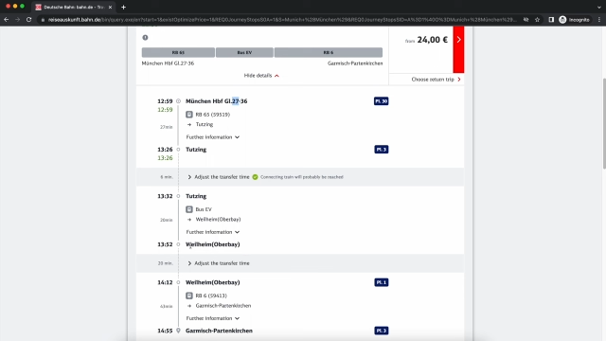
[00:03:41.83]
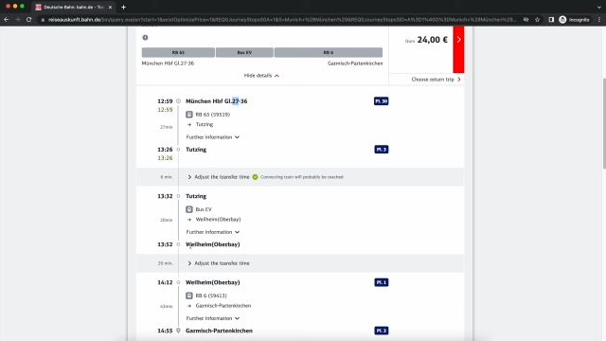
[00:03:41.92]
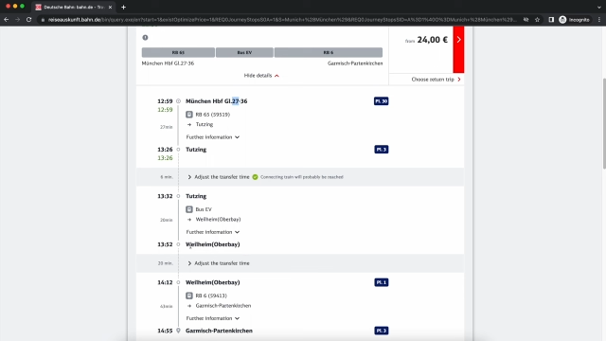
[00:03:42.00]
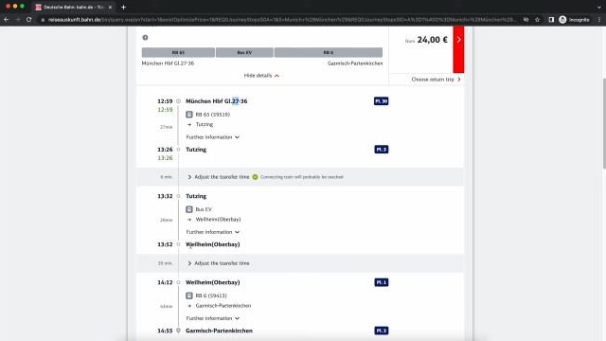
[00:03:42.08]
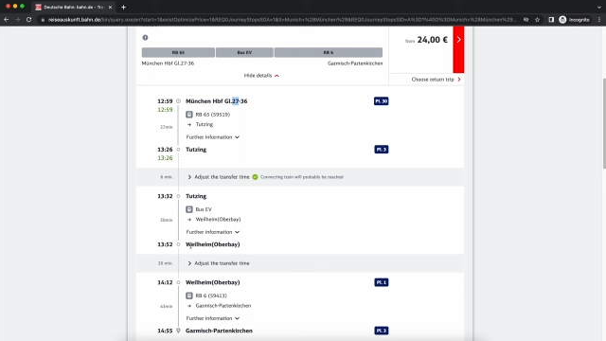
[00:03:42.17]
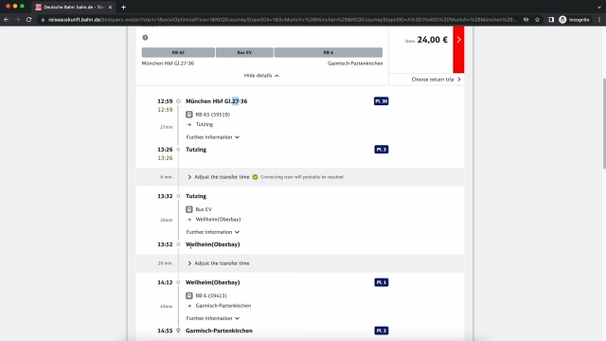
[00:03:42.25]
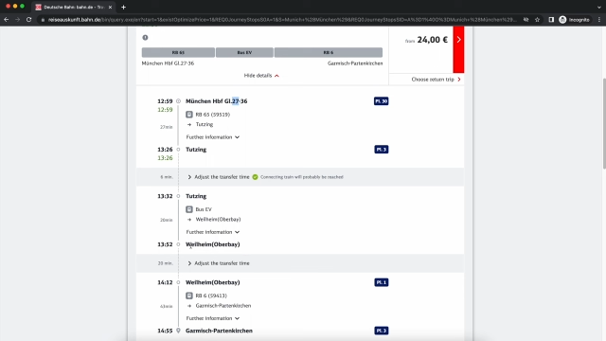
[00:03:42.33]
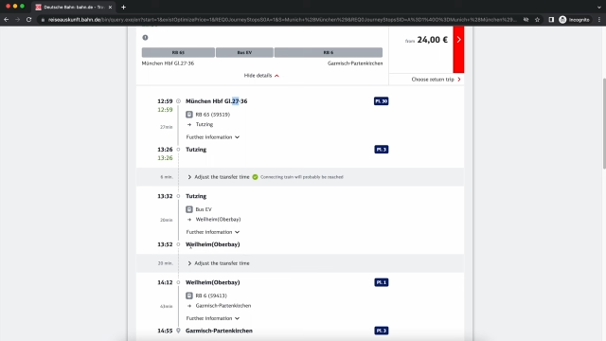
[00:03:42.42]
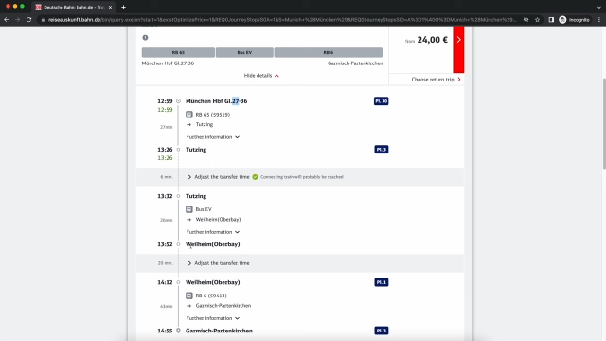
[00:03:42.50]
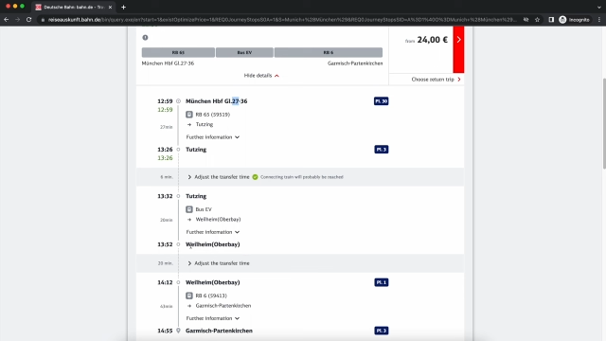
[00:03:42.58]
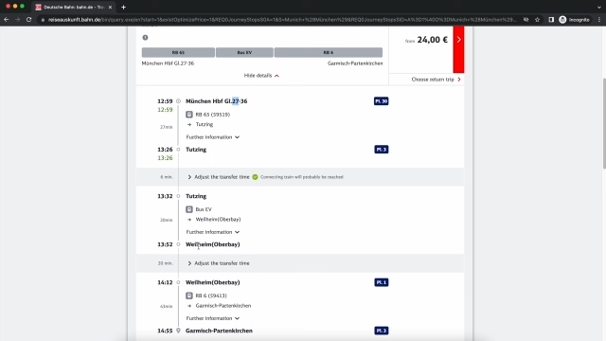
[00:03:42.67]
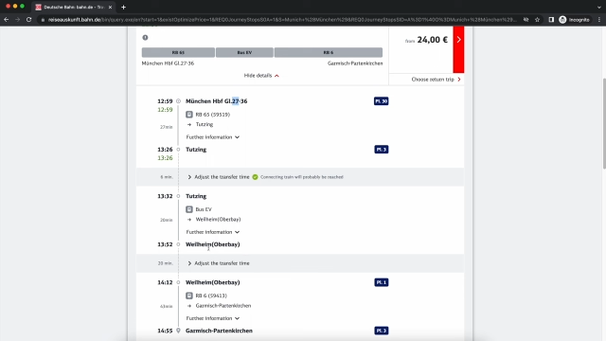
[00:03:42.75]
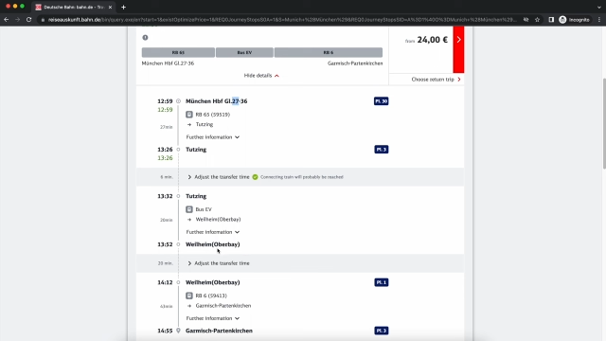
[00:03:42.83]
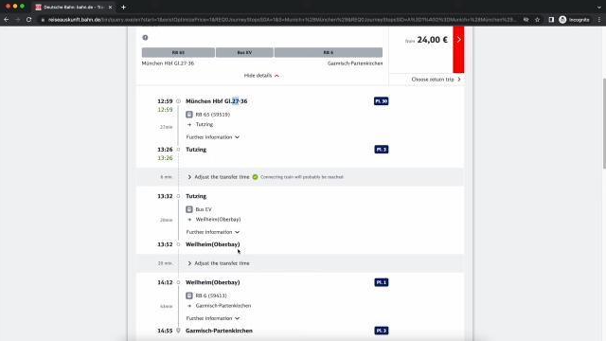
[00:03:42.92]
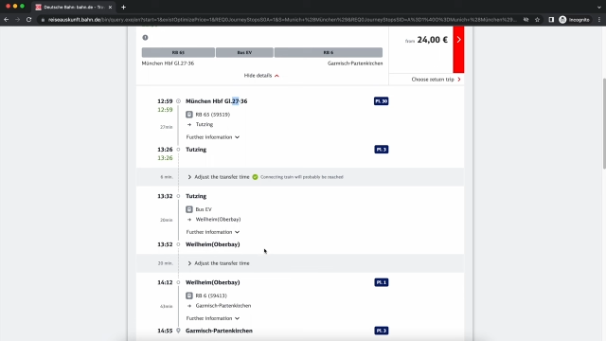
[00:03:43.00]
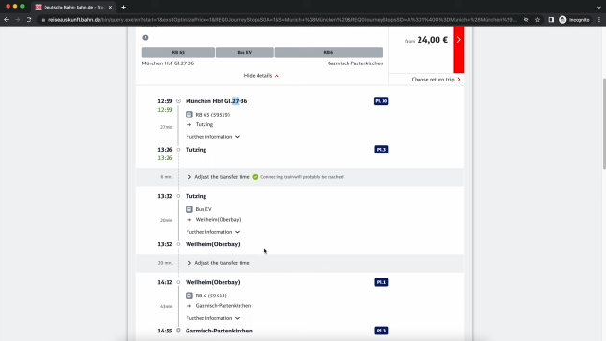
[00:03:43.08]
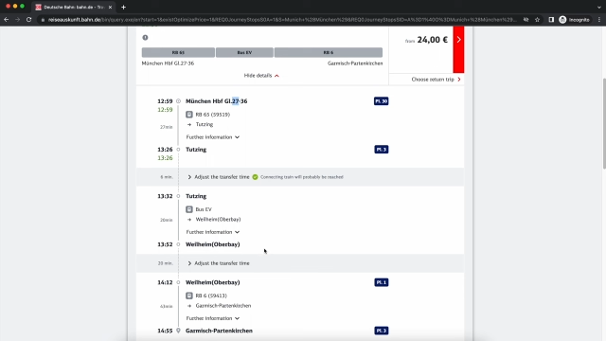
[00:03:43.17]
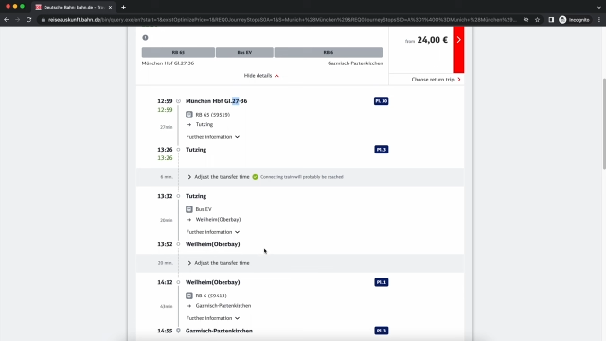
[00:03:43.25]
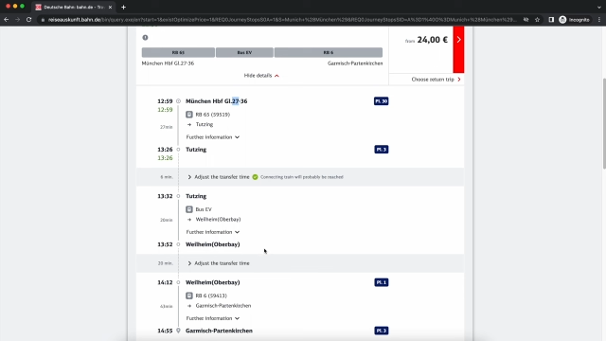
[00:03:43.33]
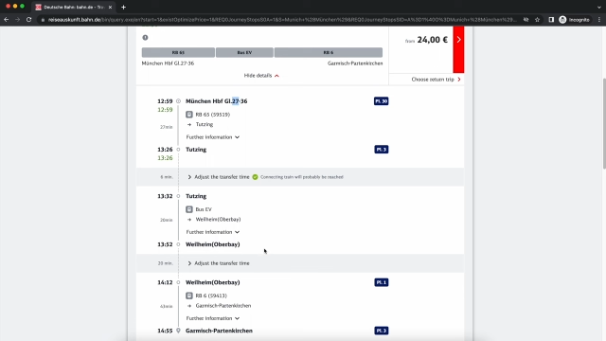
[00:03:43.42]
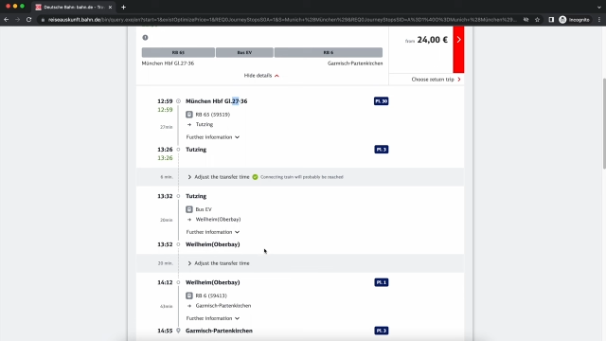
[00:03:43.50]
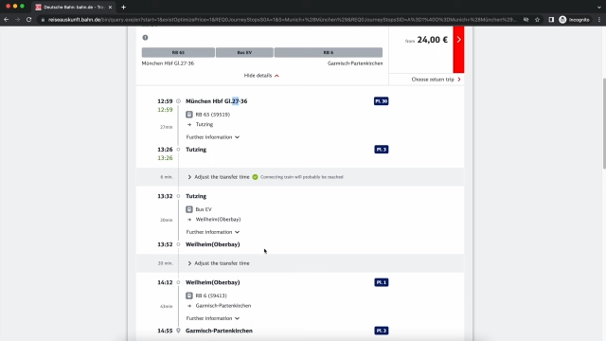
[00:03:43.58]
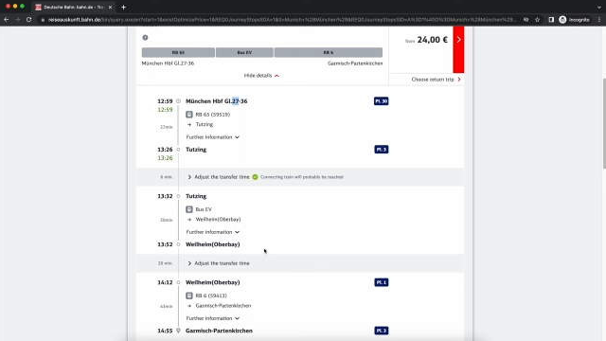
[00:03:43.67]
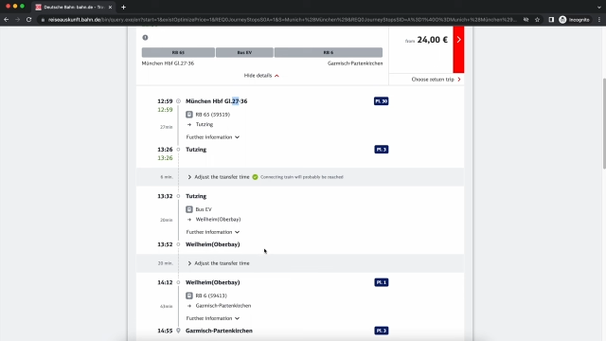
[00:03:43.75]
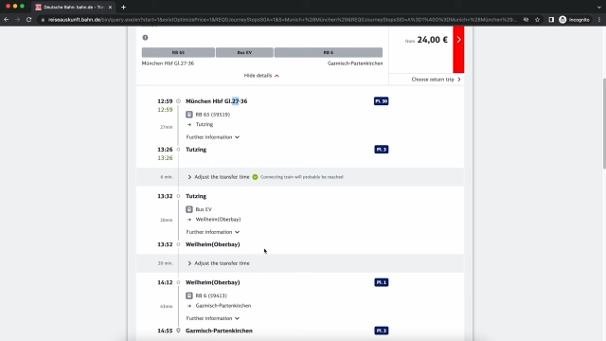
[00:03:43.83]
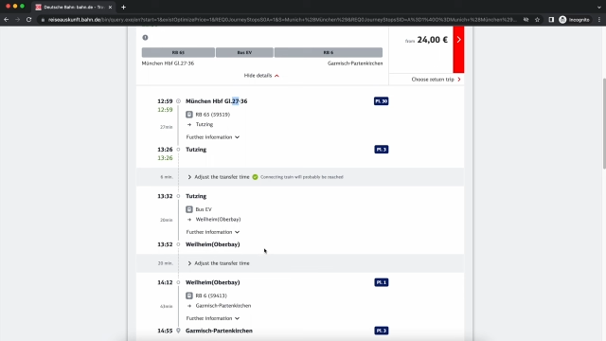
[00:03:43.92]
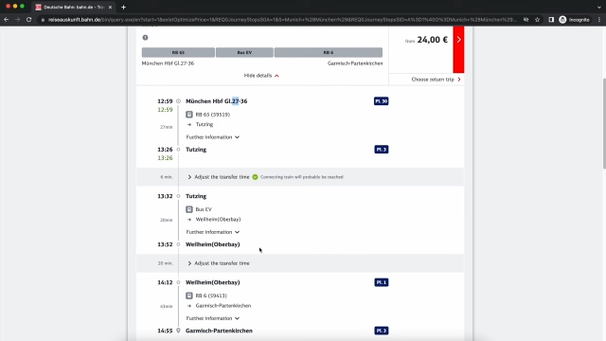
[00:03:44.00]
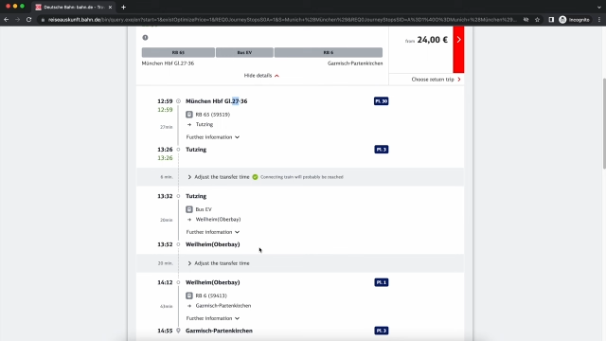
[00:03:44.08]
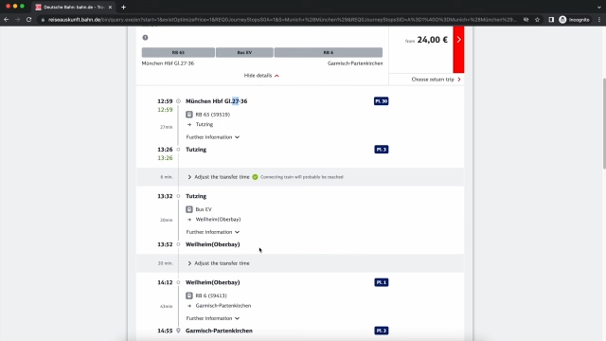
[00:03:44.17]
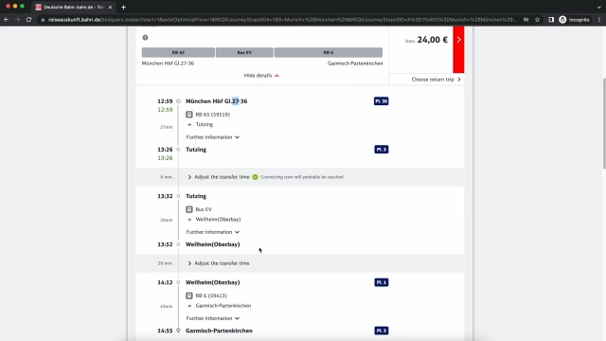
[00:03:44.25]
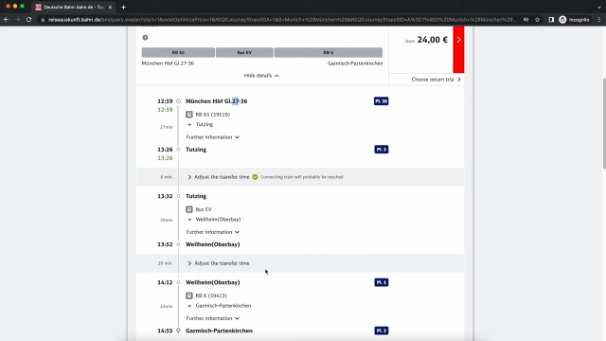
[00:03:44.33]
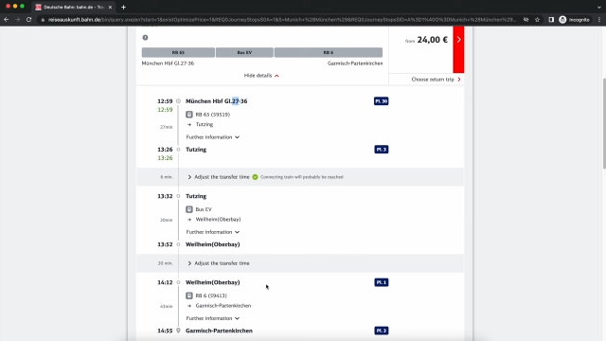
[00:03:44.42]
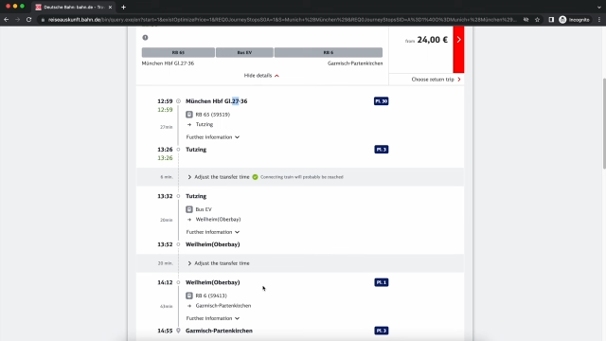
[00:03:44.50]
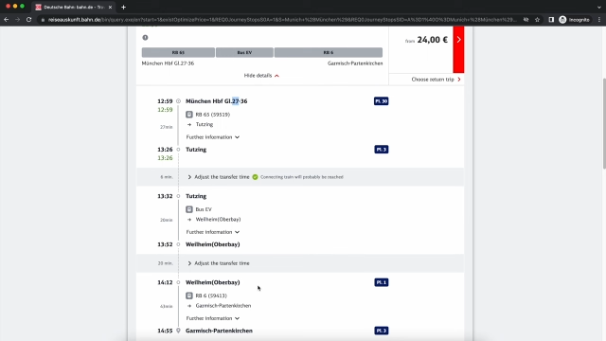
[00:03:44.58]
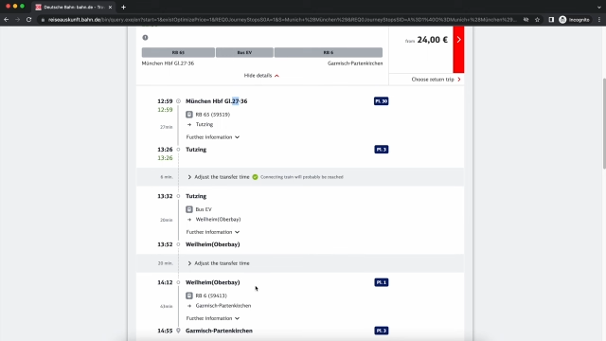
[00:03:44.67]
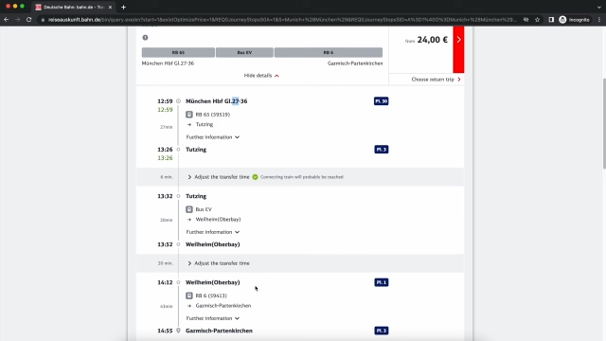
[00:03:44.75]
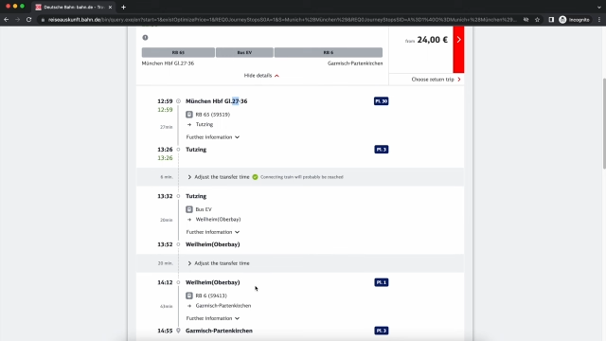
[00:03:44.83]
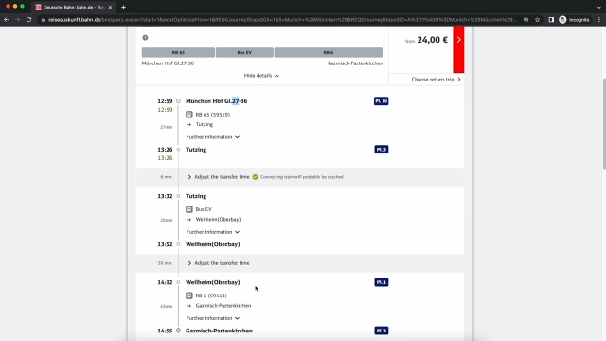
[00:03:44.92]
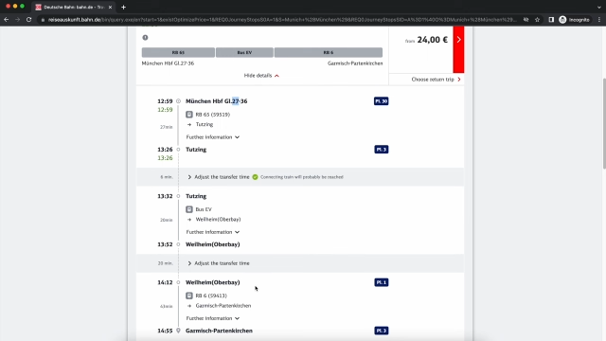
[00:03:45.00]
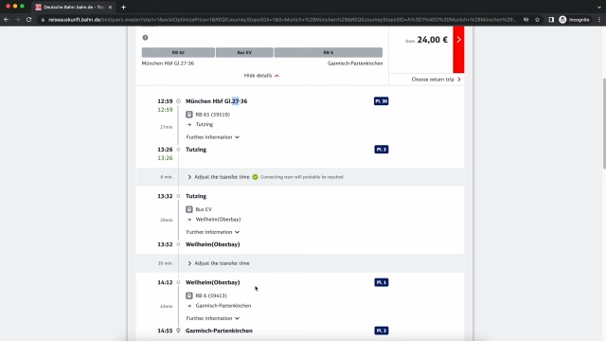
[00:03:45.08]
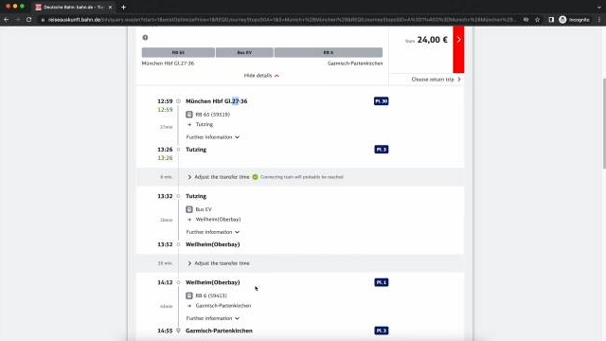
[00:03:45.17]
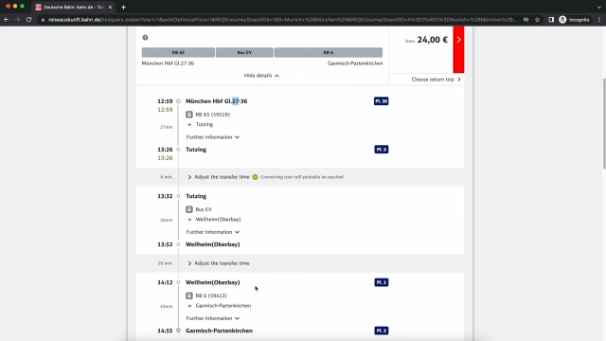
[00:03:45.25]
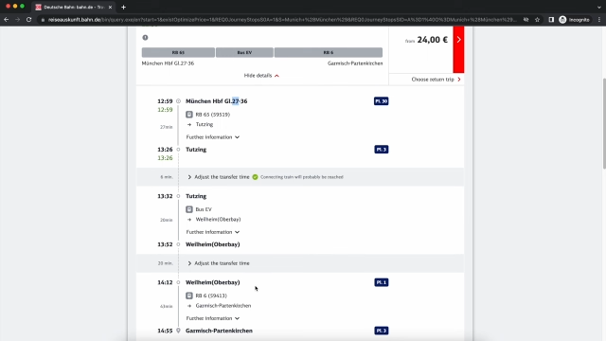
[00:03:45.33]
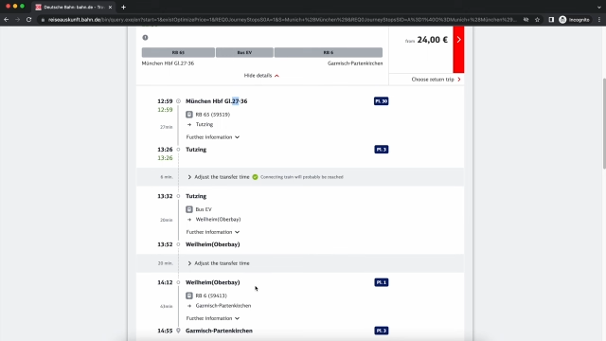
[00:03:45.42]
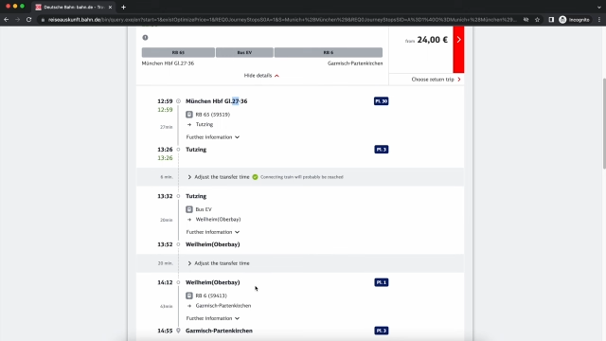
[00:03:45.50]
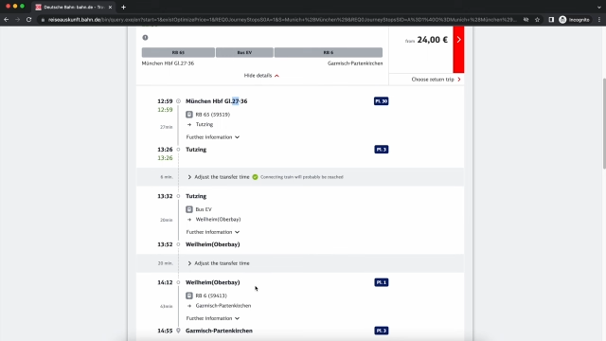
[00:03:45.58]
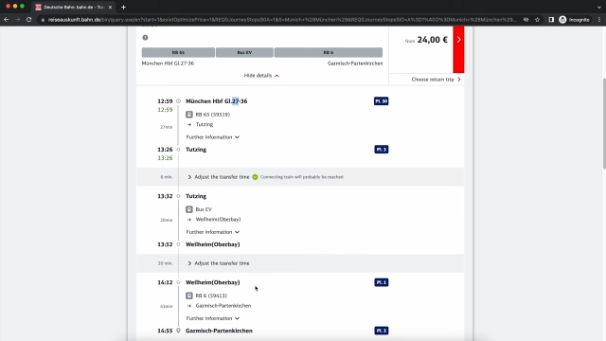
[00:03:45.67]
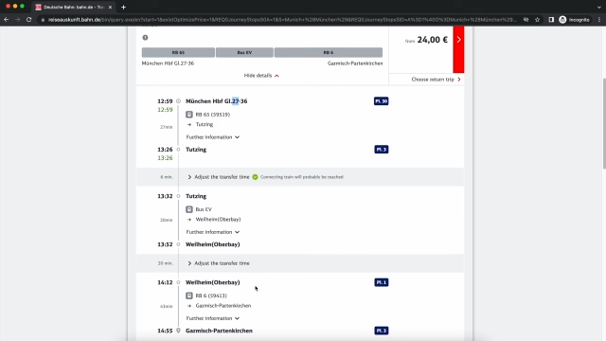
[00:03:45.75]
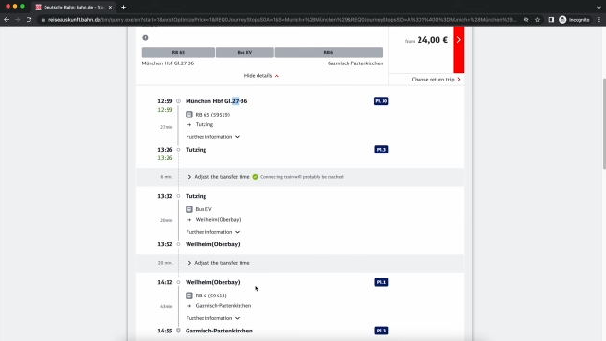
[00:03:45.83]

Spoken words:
No face is visible, so there are no lips to read.